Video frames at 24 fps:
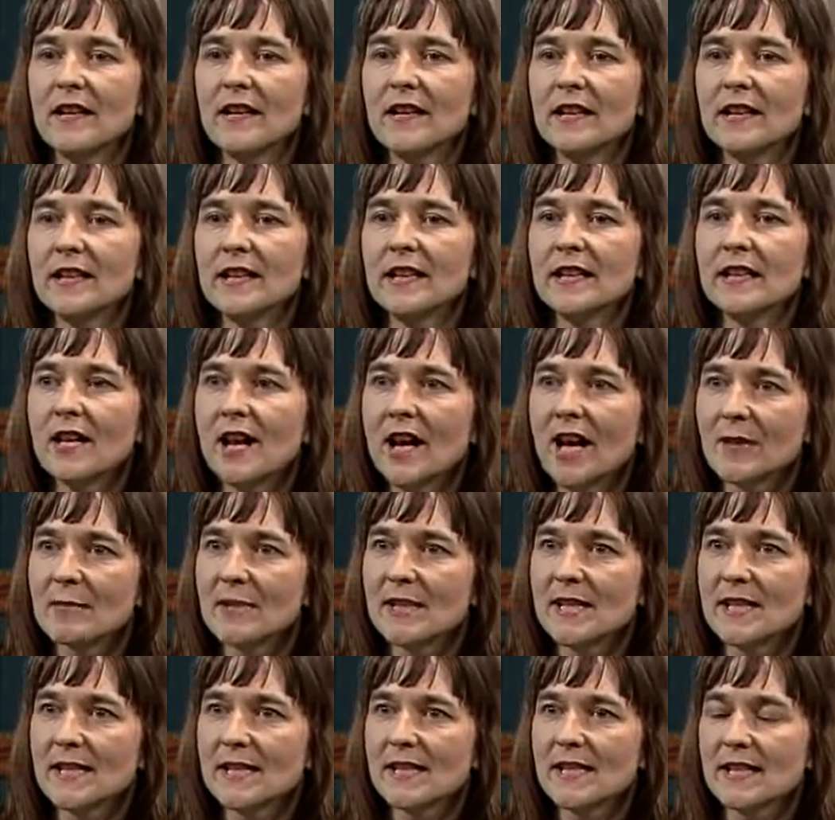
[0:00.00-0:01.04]
He
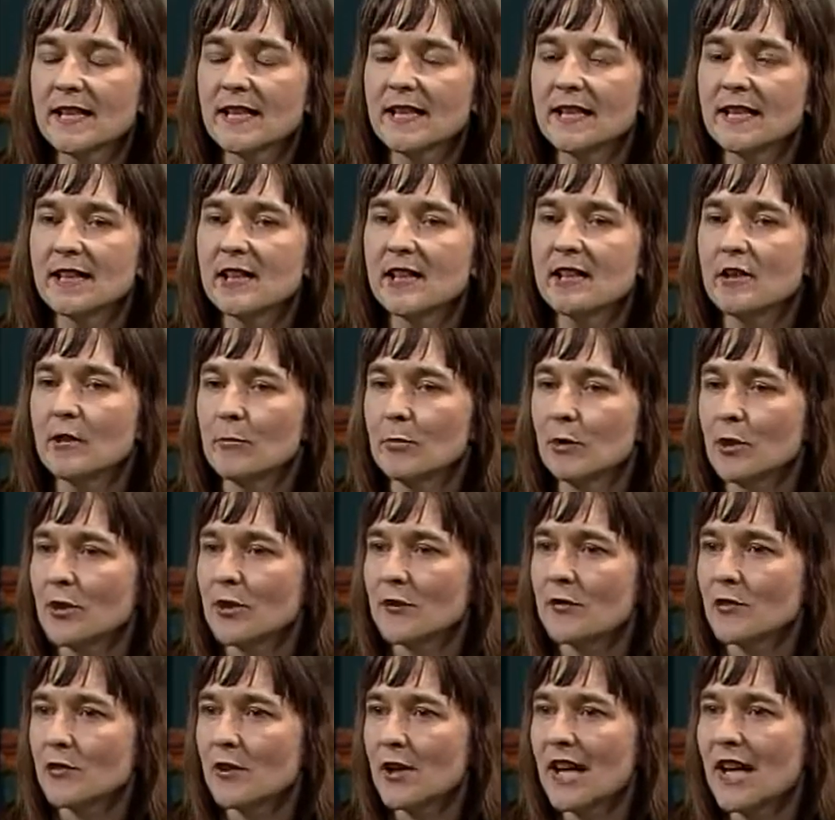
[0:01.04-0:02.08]
comments in The Birth
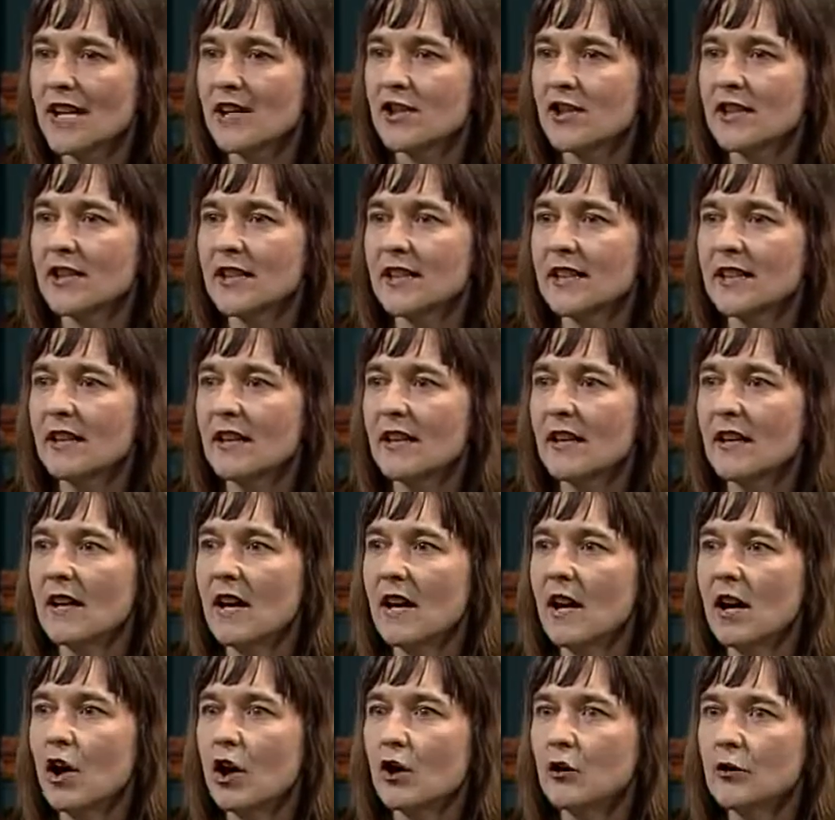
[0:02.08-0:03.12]
of Tragedy,
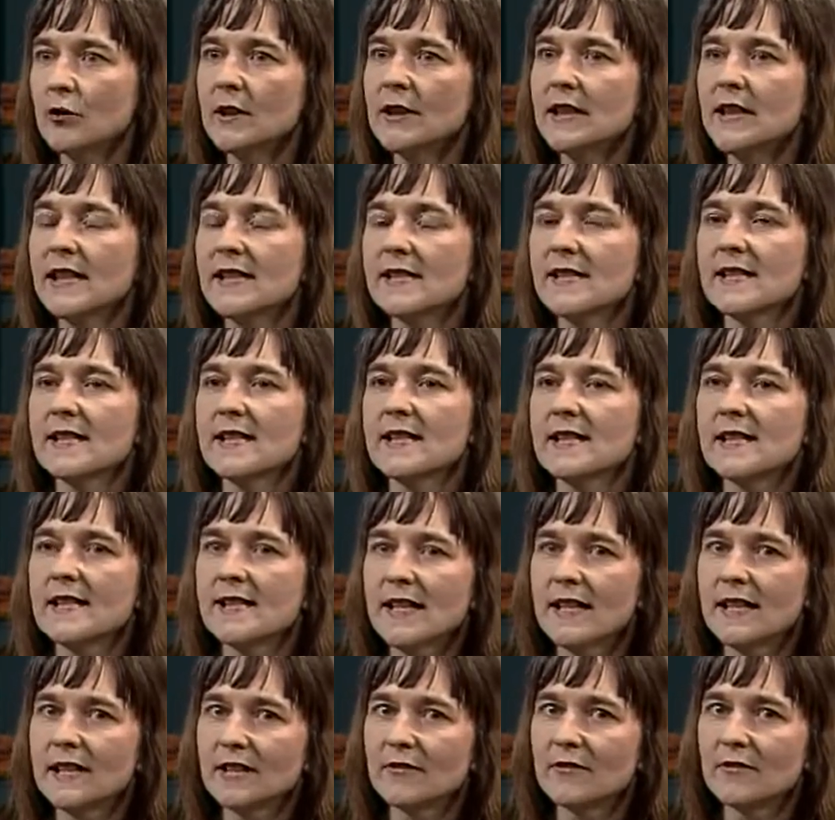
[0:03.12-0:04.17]
only as an
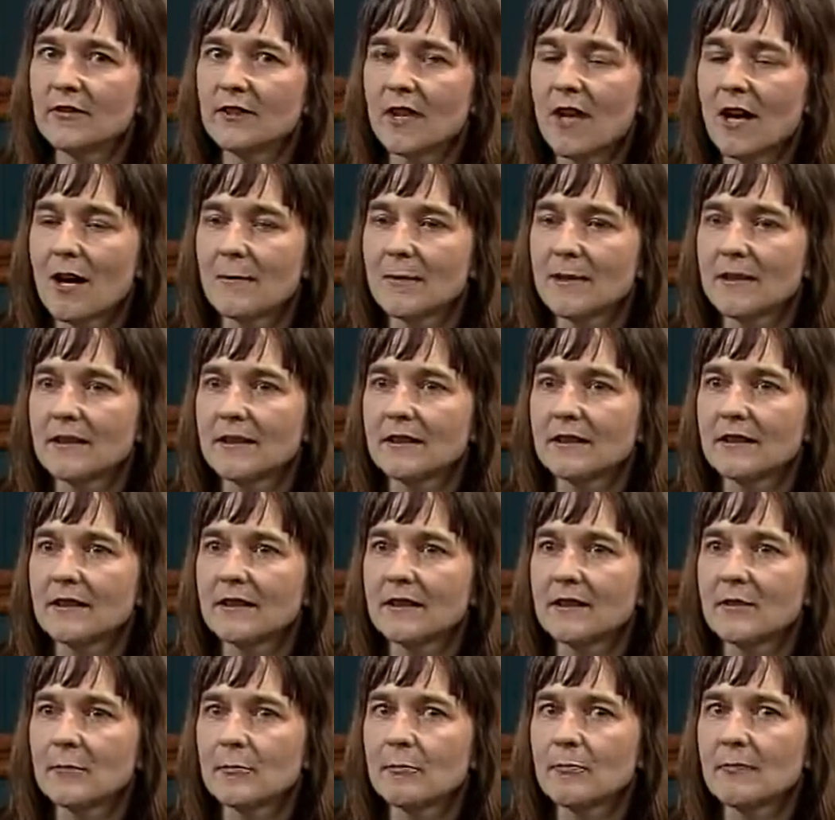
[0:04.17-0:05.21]
aesthetic phenomenon
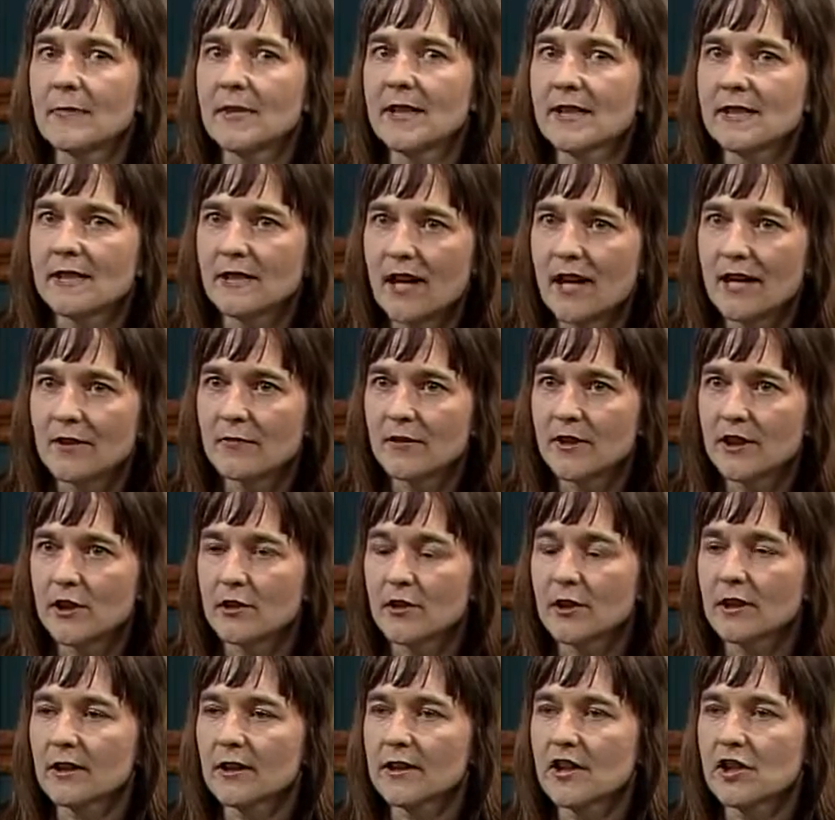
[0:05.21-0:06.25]
is life
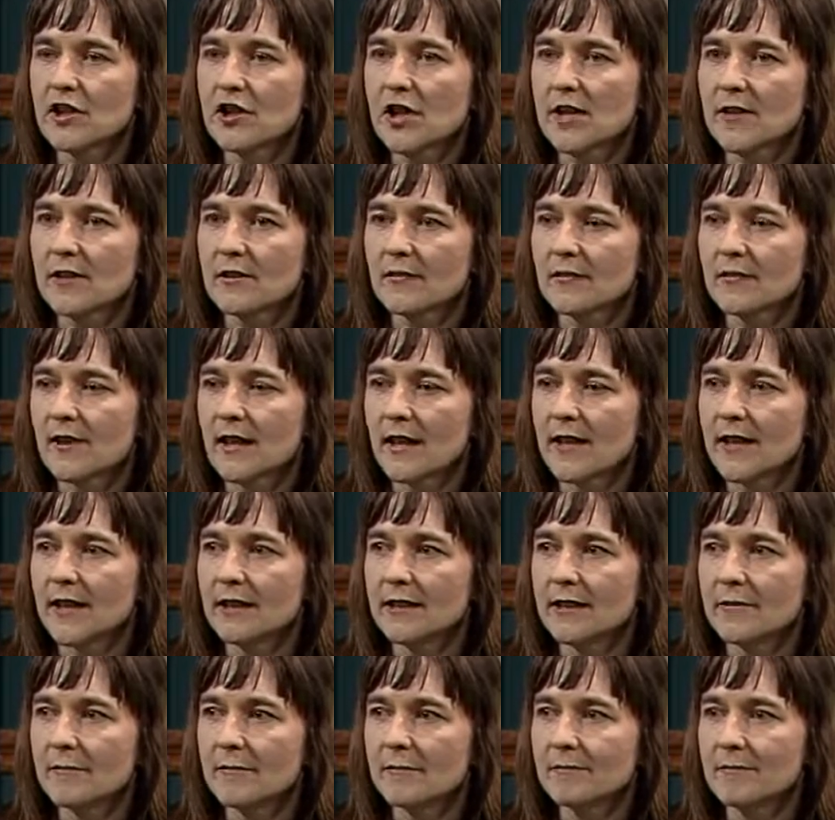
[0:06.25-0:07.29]
eternally
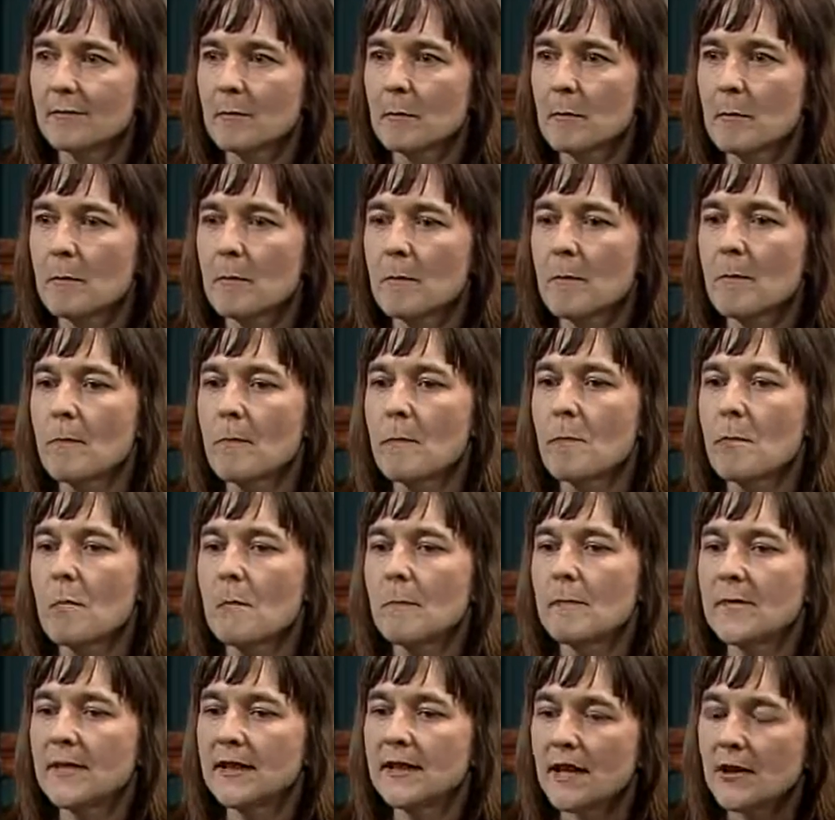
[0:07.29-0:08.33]
justified.
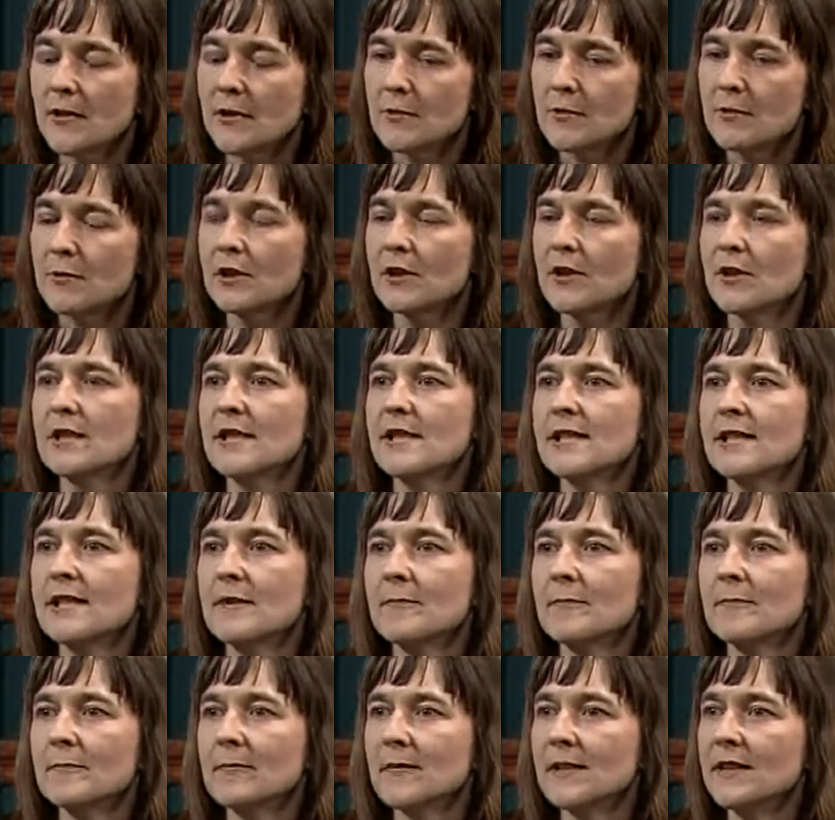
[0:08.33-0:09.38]
In other words,
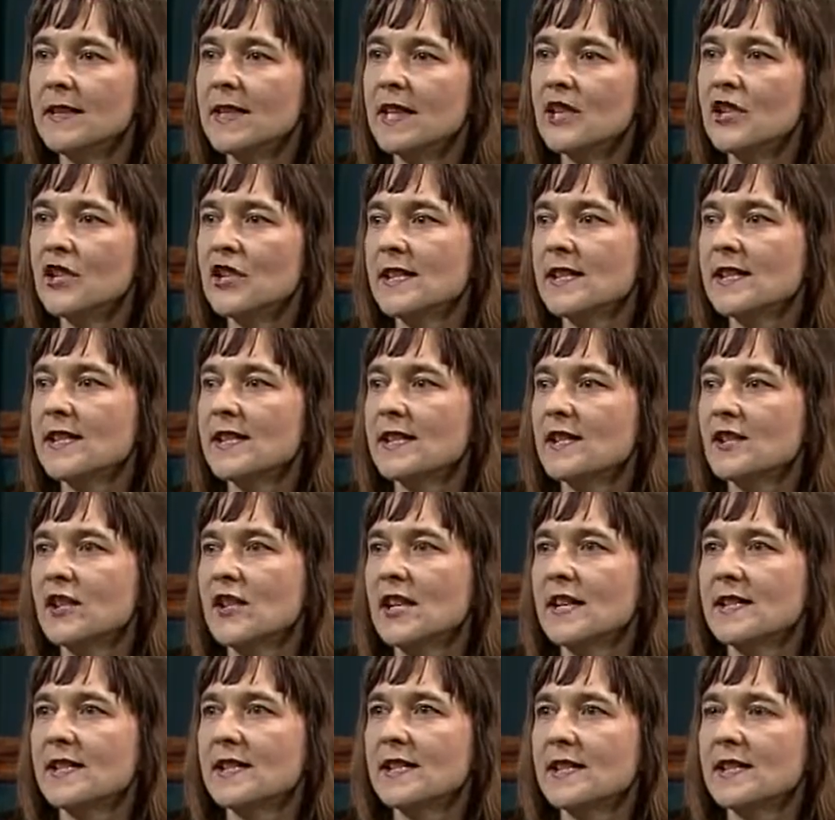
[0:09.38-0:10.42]
Nietzsche is
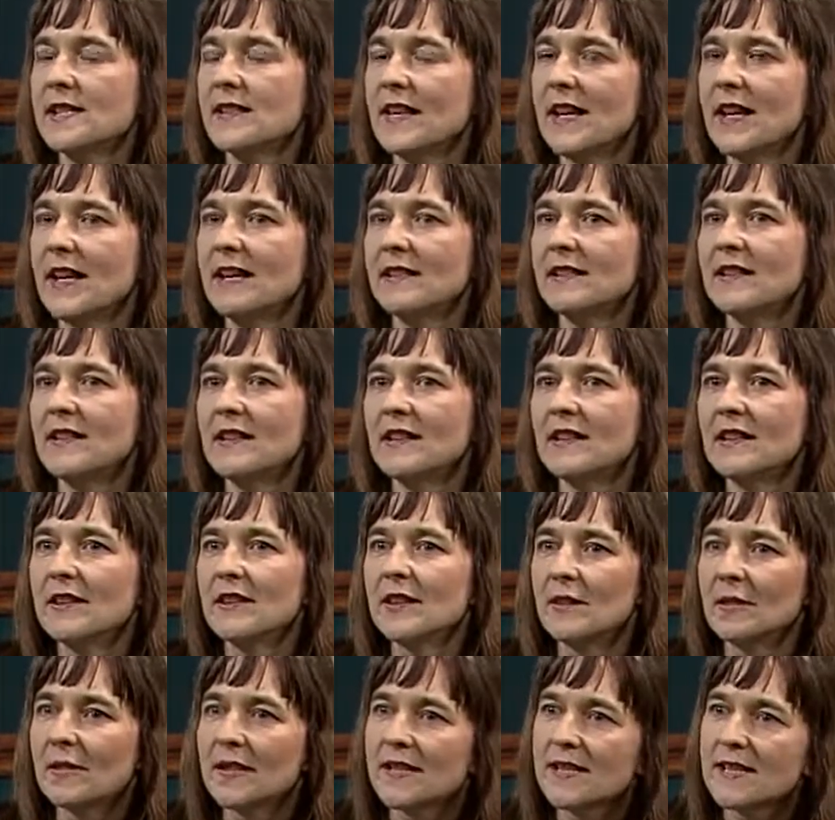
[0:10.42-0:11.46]
suggesting that
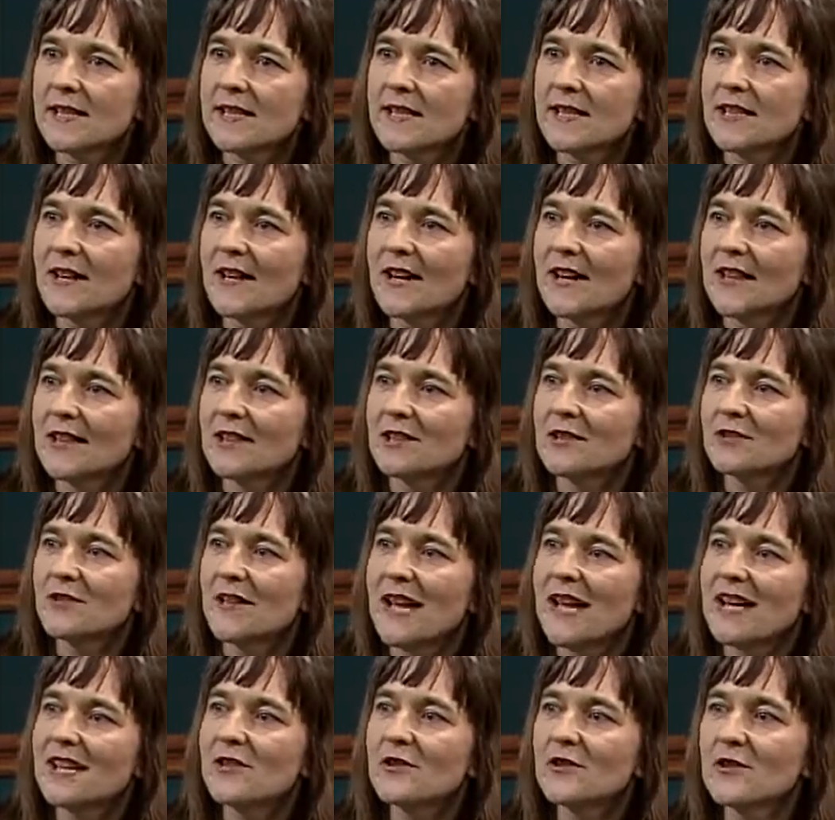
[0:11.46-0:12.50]
there is a kind of
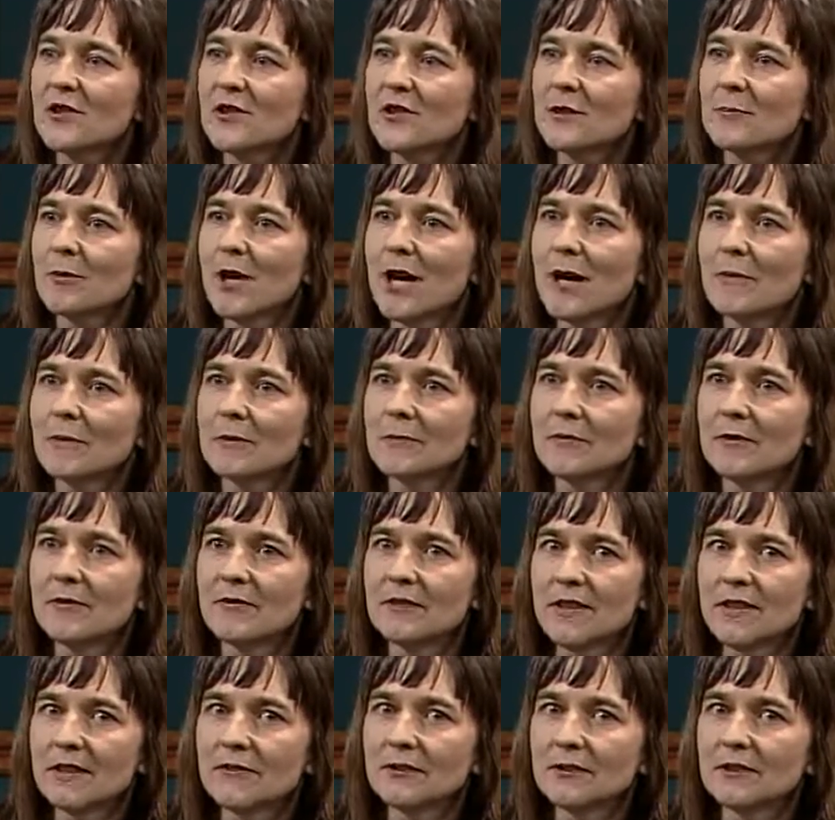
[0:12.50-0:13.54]
answer to the problem of
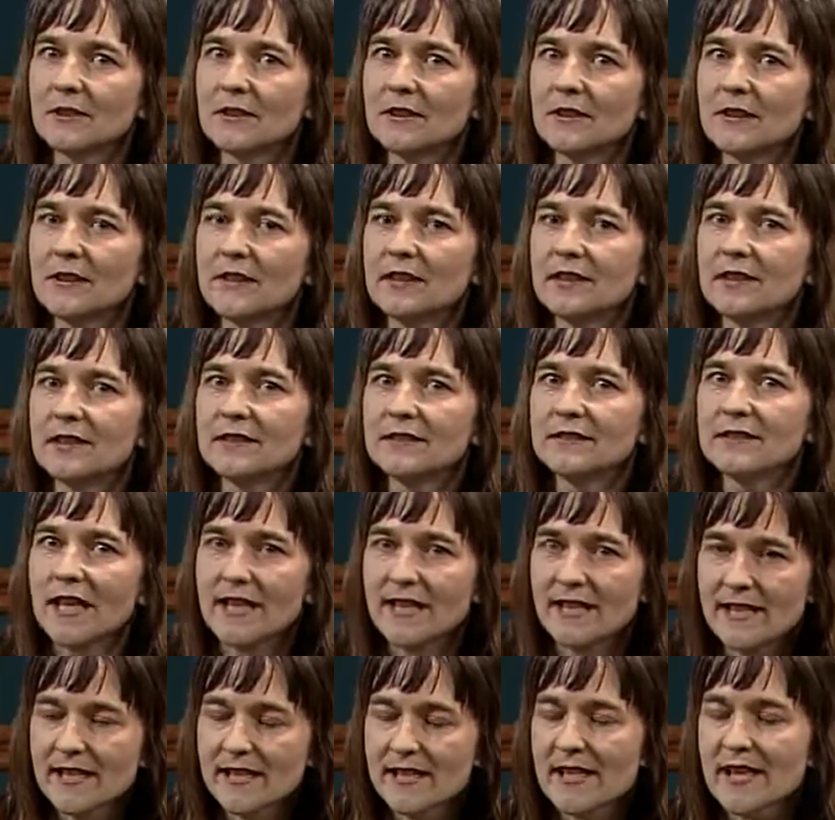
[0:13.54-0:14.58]
evil that
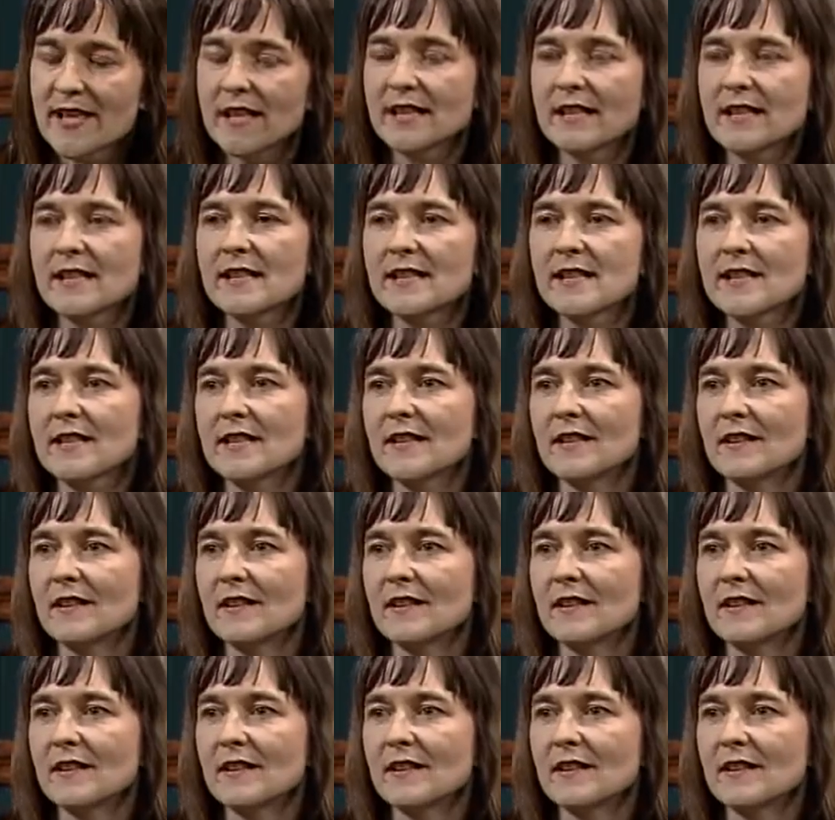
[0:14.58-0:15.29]
aesthetics,